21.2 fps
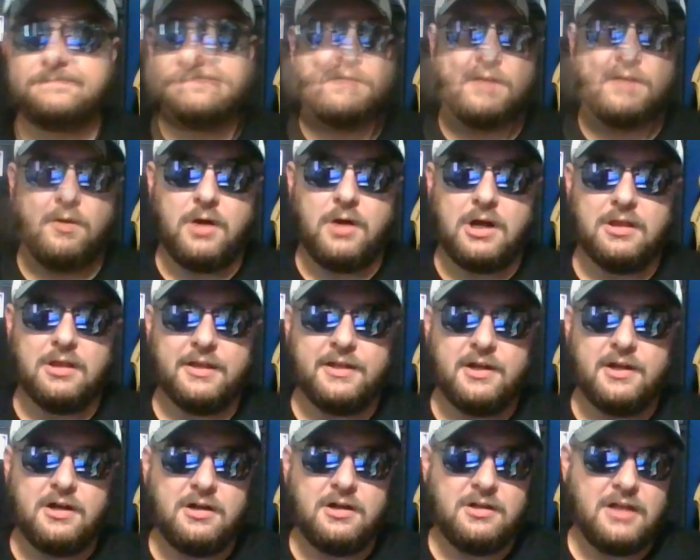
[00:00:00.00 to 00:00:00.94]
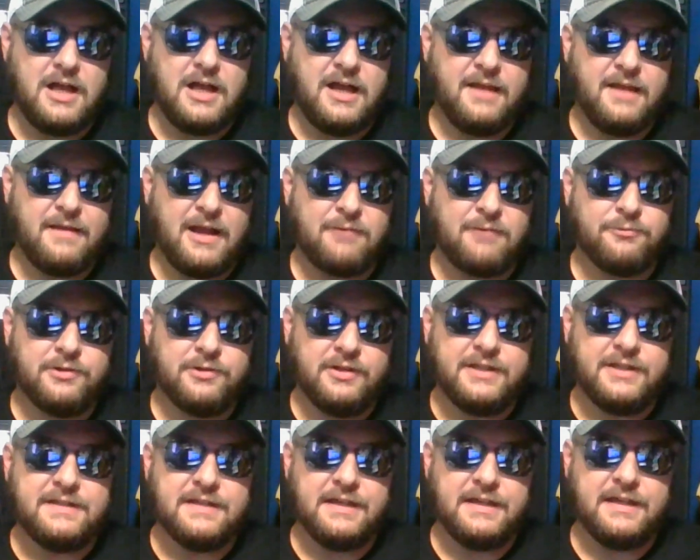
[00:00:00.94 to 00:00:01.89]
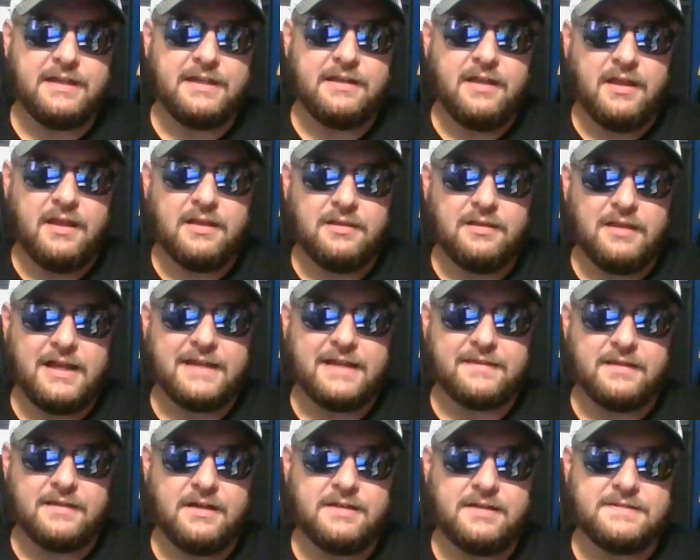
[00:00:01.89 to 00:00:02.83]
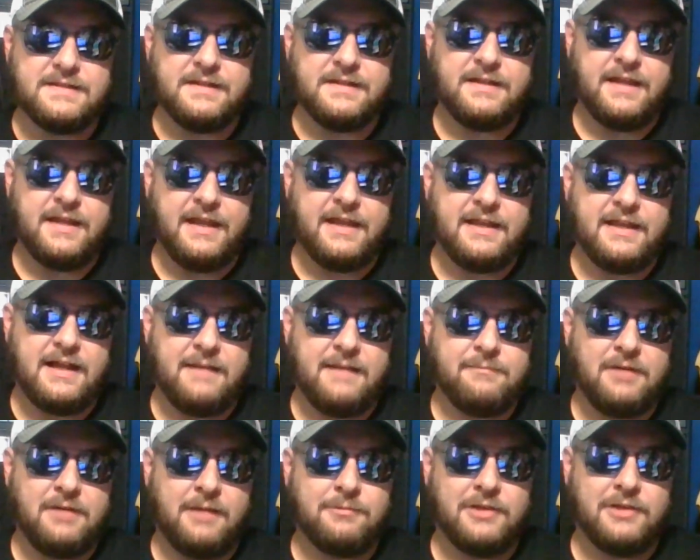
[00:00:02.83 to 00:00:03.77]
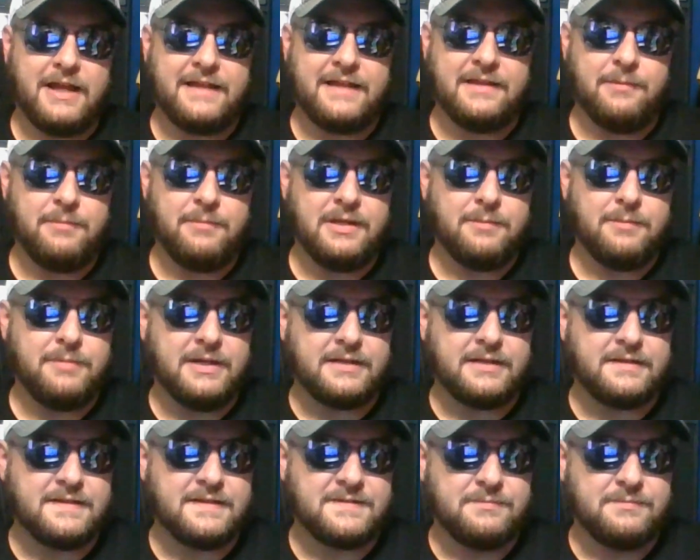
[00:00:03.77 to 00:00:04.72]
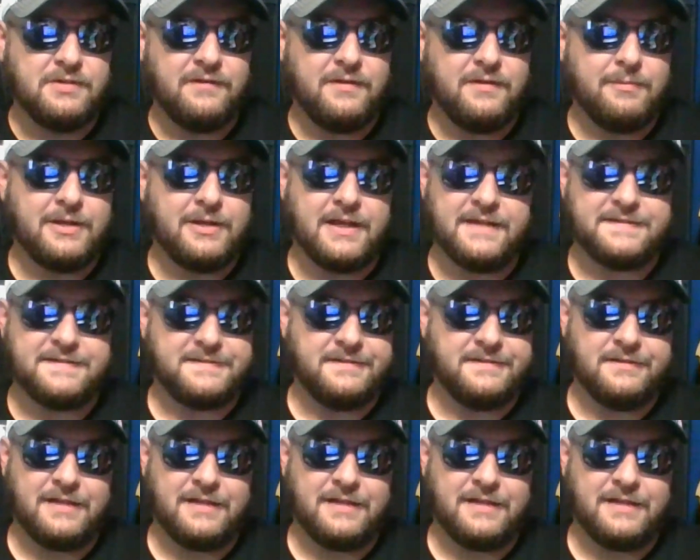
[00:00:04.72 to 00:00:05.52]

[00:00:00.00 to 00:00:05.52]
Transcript: So all in all, I really did like The Hunted, and I'm glad that Ben picked this movie because,